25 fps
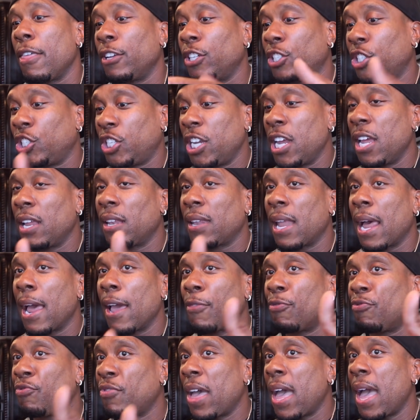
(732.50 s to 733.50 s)
Shit
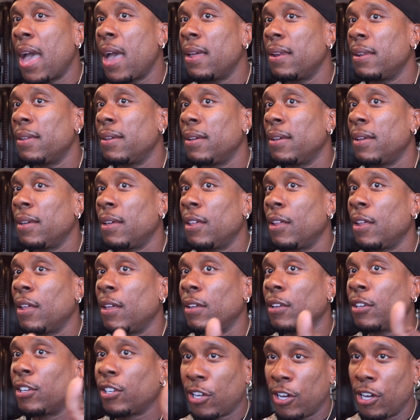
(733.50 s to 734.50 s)
like that
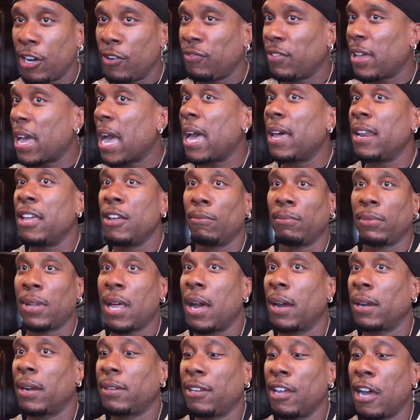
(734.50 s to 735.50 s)
could have got him
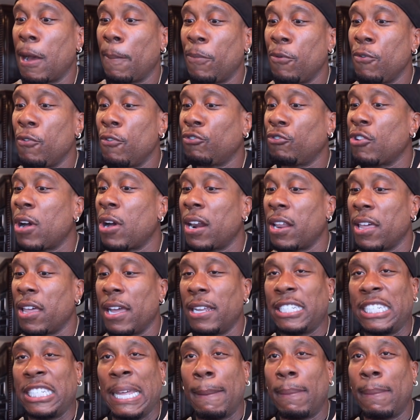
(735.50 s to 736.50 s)
locked up. You're trying
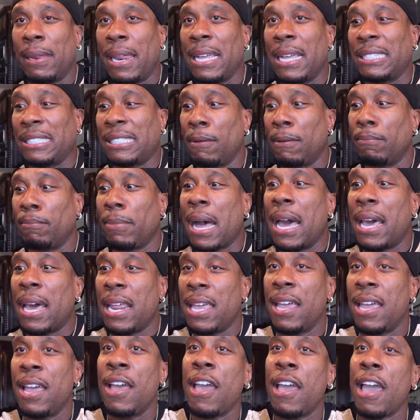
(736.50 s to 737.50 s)
to intimidate
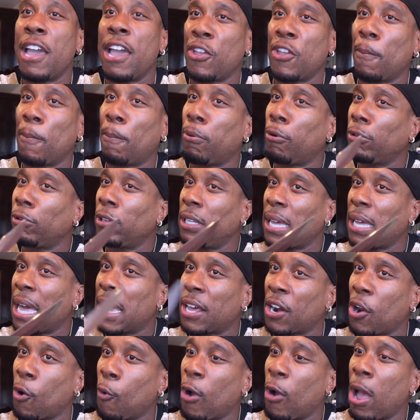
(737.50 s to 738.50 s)
somebody and you're pulling
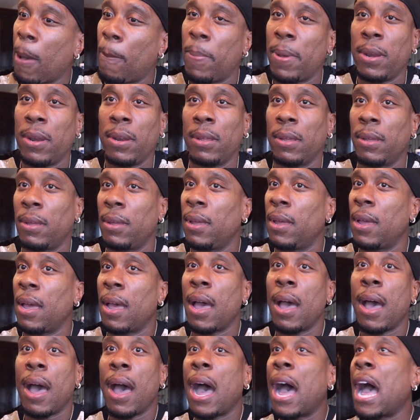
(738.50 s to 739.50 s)
out a weapon.
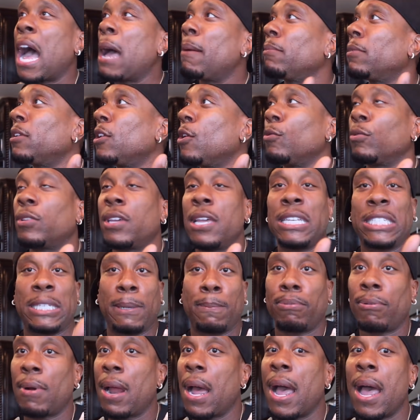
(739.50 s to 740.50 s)
I'm low key
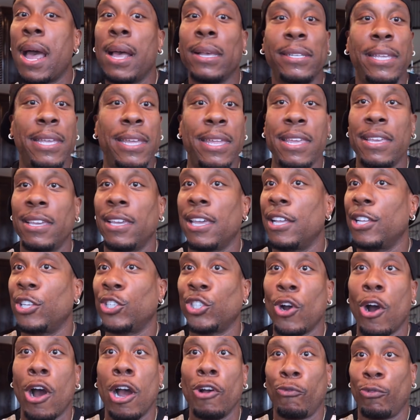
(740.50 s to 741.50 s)
surprised he didn't get
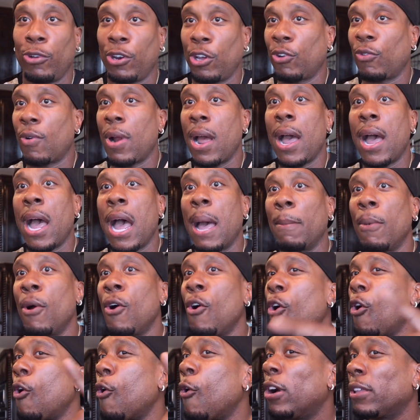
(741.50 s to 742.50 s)
charged with a crime
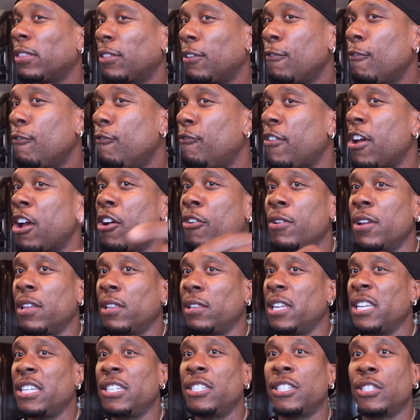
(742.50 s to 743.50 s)
or at the very
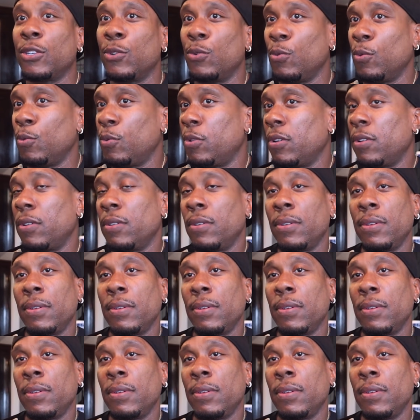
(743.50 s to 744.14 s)
least sued.